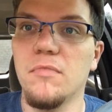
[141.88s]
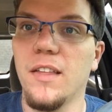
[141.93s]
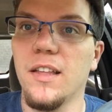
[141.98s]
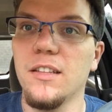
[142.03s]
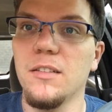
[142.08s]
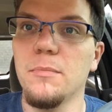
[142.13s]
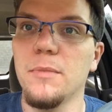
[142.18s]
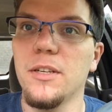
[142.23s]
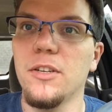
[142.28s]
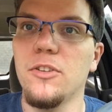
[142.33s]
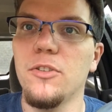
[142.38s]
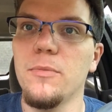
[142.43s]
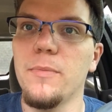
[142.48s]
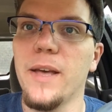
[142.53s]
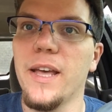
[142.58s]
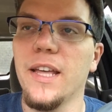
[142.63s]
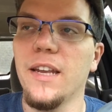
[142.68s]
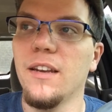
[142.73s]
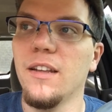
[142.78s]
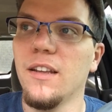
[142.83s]
hasn't been too
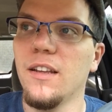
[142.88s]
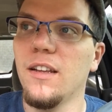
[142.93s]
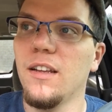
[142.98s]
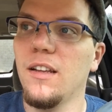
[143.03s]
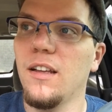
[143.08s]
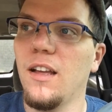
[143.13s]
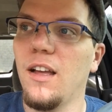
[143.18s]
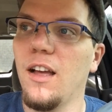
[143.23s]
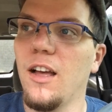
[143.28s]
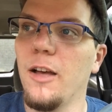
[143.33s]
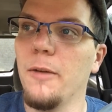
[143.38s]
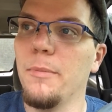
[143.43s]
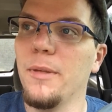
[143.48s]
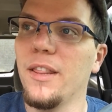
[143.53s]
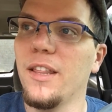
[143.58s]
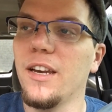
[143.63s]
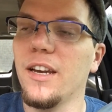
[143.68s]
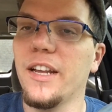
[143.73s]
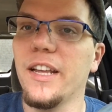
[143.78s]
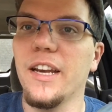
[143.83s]
bad. Uh,
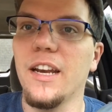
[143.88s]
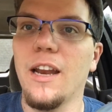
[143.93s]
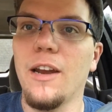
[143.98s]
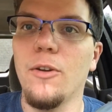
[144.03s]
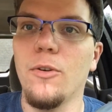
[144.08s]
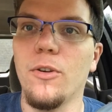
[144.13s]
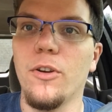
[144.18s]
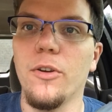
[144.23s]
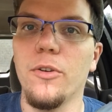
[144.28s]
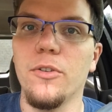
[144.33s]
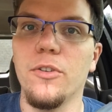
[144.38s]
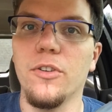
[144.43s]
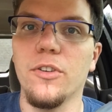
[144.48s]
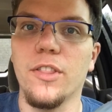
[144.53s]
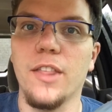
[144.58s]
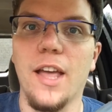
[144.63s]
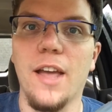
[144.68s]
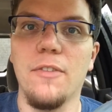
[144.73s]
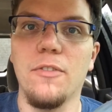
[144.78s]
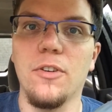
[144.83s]
but then again, I don't go
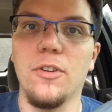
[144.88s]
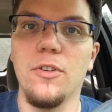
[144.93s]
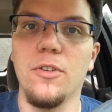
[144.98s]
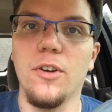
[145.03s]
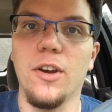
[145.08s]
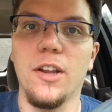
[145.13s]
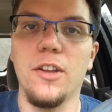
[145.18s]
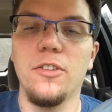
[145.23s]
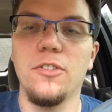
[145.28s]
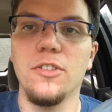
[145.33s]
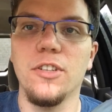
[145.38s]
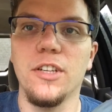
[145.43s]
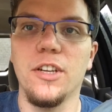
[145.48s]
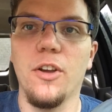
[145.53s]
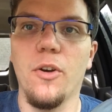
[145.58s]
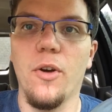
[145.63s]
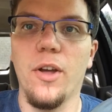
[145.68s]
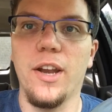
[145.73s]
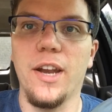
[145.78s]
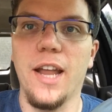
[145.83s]
during the afternoon. I
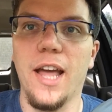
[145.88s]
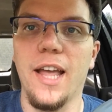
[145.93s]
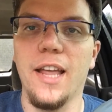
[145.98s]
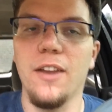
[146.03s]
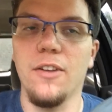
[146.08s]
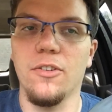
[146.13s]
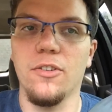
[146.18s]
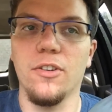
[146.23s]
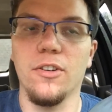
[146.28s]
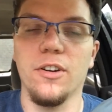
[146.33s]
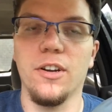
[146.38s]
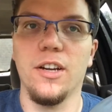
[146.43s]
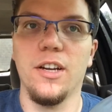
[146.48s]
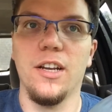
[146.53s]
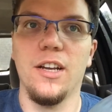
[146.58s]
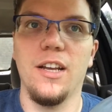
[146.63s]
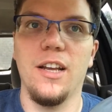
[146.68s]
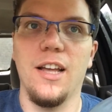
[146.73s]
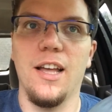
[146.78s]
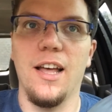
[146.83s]
usually go at night or
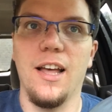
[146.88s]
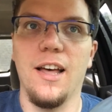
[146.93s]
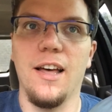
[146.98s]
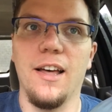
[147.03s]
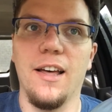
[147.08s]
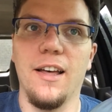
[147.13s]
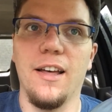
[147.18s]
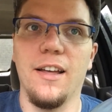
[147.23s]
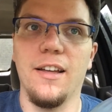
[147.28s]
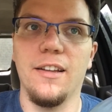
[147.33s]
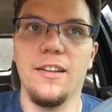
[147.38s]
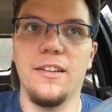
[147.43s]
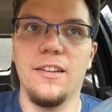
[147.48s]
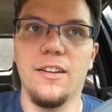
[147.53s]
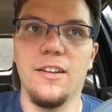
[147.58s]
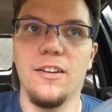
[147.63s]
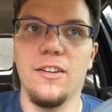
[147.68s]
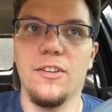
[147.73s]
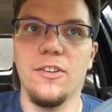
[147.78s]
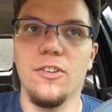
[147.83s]
uh,
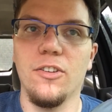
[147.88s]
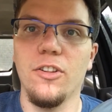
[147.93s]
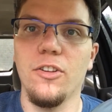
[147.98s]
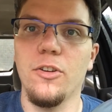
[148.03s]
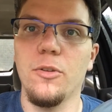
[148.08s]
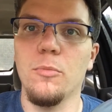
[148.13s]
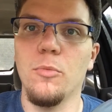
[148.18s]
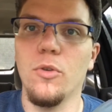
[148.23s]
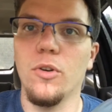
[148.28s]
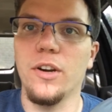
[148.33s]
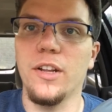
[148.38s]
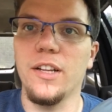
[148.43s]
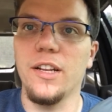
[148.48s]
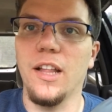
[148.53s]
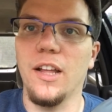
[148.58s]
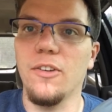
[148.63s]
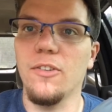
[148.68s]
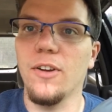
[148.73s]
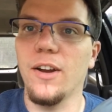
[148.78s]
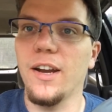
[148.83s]
earlier
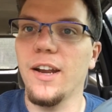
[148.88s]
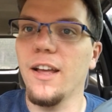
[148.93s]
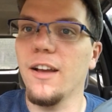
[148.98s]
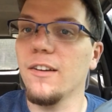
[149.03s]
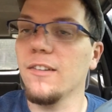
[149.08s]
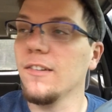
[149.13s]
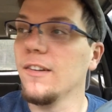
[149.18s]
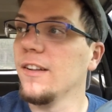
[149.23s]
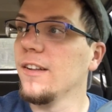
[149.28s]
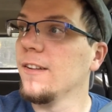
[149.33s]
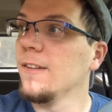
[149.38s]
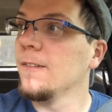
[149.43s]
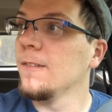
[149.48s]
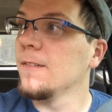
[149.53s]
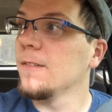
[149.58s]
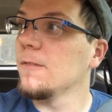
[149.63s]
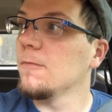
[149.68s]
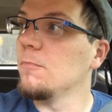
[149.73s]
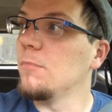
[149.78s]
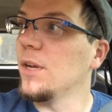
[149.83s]
morning like right now.
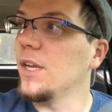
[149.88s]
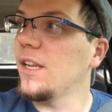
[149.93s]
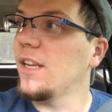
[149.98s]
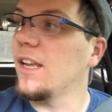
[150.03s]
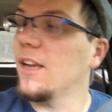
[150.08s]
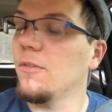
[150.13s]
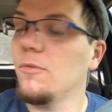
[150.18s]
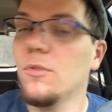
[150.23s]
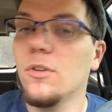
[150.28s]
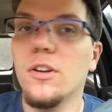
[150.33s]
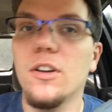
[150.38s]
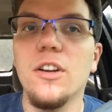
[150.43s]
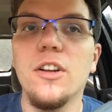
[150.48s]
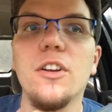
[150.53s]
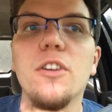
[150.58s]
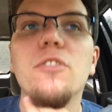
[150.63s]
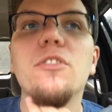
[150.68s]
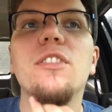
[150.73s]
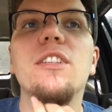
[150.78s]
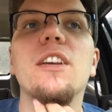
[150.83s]
But yeah, we're
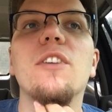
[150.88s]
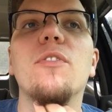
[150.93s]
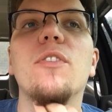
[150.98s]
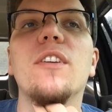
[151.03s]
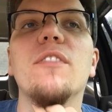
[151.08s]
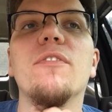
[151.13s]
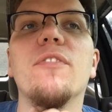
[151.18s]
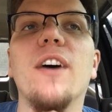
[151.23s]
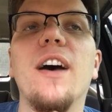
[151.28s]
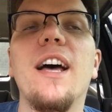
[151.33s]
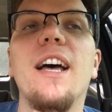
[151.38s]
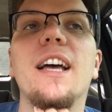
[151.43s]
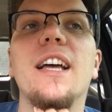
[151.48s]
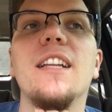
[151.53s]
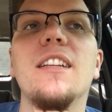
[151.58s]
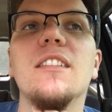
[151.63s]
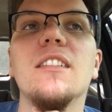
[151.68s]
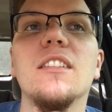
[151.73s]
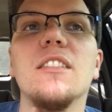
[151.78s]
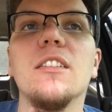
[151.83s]
going to go see if we can
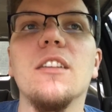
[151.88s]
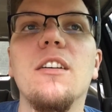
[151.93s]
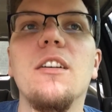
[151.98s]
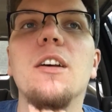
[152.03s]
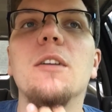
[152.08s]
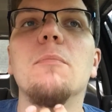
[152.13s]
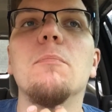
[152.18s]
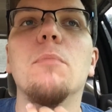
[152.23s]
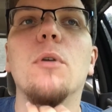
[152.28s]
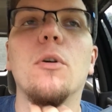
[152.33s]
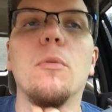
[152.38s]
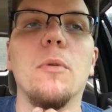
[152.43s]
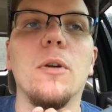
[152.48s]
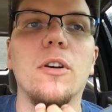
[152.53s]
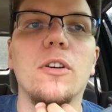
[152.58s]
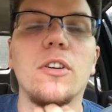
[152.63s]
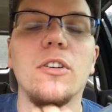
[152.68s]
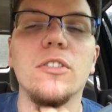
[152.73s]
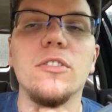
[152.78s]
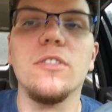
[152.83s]
find some
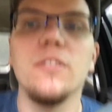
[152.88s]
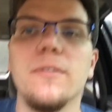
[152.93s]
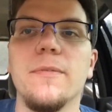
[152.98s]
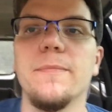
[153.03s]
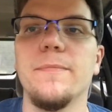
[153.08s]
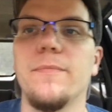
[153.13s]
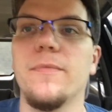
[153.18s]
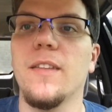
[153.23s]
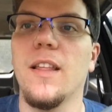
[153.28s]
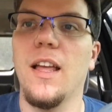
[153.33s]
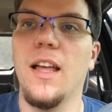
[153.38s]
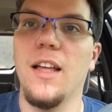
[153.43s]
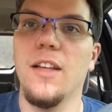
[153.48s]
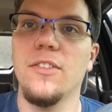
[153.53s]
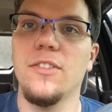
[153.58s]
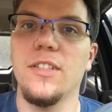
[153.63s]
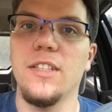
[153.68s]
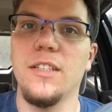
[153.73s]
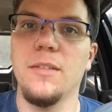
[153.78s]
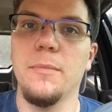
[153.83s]
Pokemon cards.
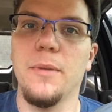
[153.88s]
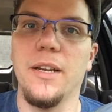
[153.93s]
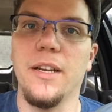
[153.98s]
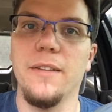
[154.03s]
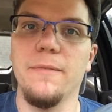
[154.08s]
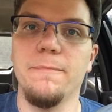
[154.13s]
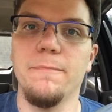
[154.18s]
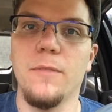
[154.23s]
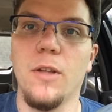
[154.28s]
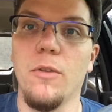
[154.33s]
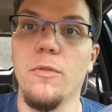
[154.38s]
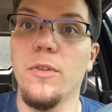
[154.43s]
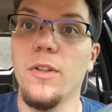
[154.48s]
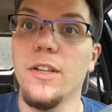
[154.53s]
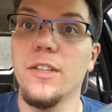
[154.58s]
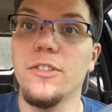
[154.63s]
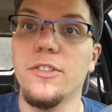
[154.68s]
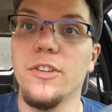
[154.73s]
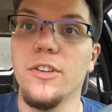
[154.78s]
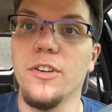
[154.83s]
I'll see you in a minute.
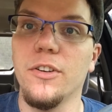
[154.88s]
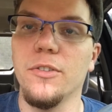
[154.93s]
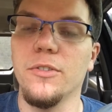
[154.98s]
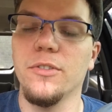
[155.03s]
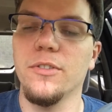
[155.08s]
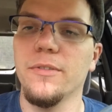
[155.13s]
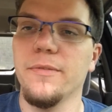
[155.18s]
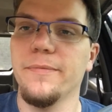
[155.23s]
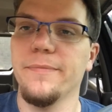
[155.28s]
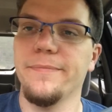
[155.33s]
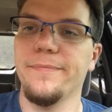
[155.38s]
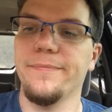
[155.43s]
Hopefully it's good news.